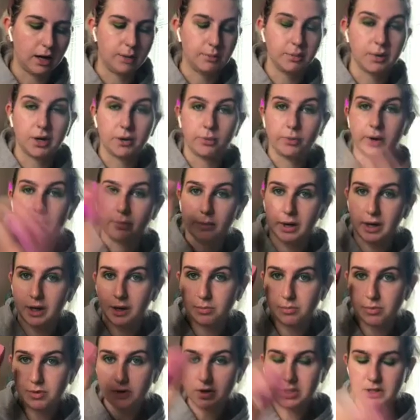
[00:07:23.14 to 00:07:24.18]
I wet my
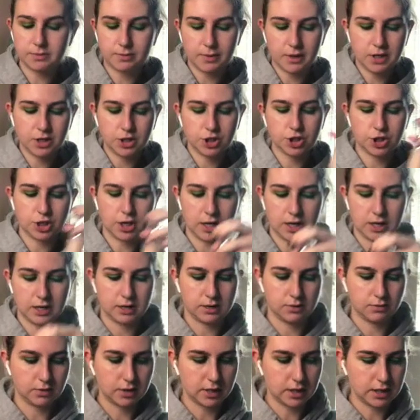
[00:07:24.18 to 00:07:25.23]
beauty sponge, and
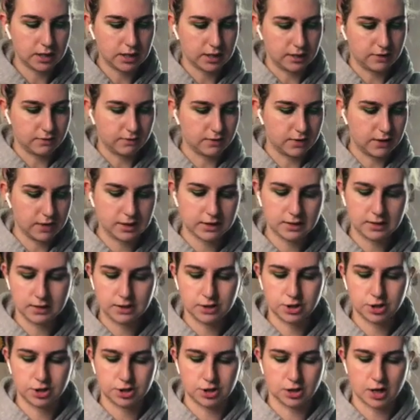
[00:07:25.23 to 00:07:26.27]
we're gonna give this a
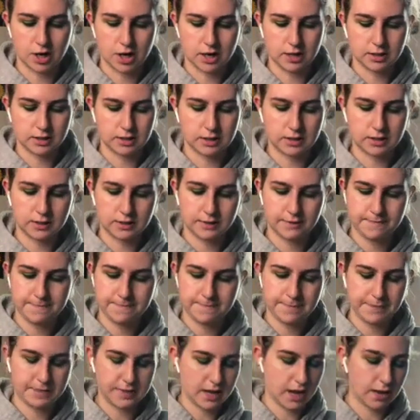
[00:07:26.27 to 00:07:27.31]
shot.
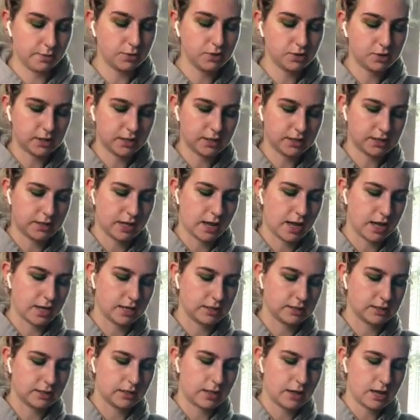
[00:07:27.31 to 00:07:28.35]
I'm using this
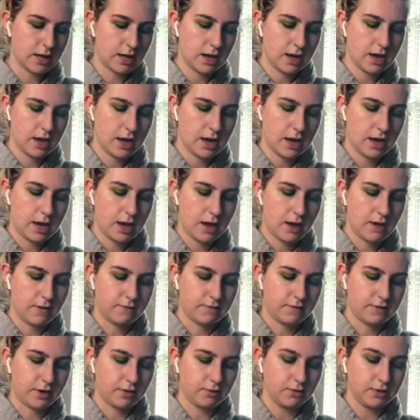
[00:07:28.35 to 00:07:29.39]
as
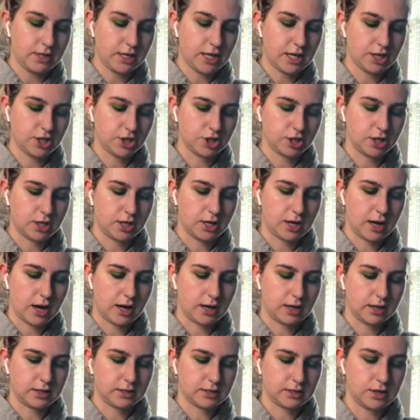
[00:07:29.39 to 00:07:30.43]
foundation, not
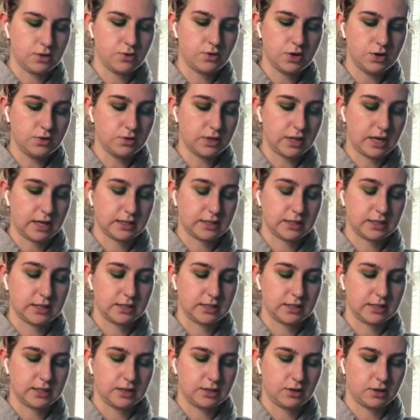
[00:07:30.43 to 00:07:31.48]
as, you can use it as a
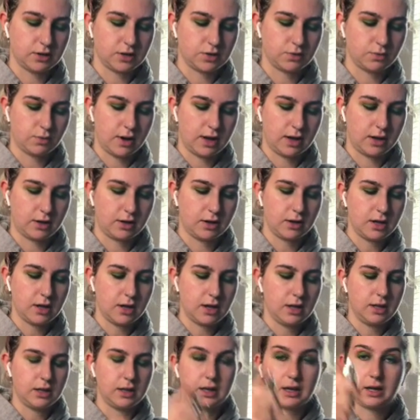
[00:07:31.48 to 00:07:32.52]
concealer as well.
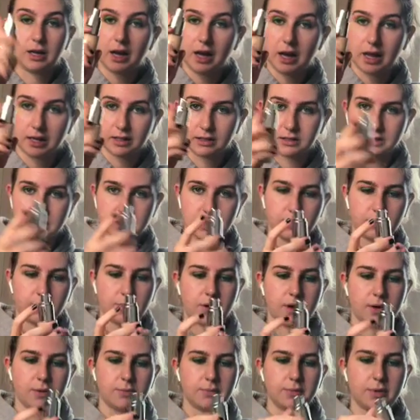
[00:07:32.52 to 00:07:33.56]
Like it has the
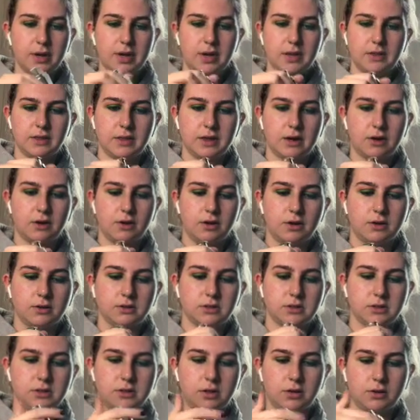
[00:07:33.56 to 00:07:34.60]
pump and then
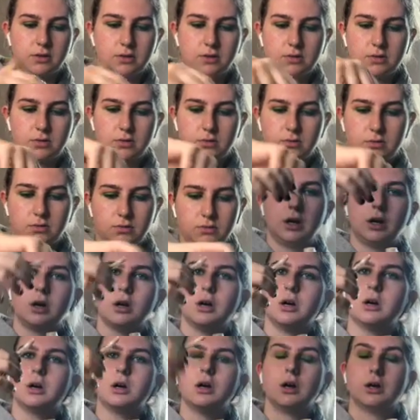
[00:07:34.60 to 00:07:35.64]
also
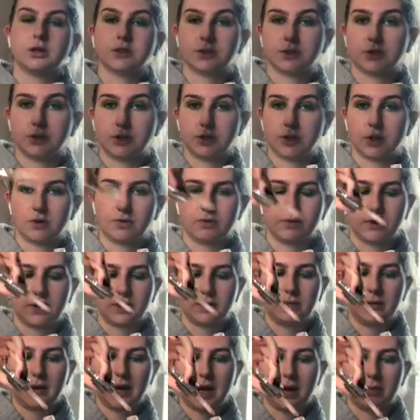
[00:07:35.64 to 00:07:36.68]
a doe foot
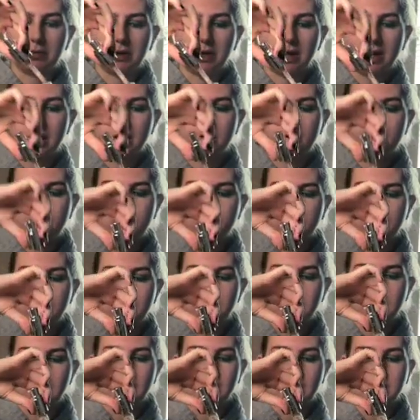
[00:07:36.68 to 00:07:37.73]
applicator if you want to
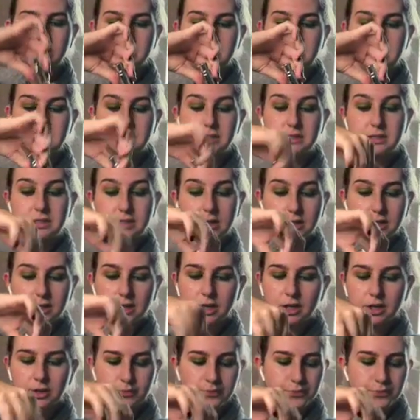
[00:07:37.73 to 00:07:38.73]
use it as a concealer.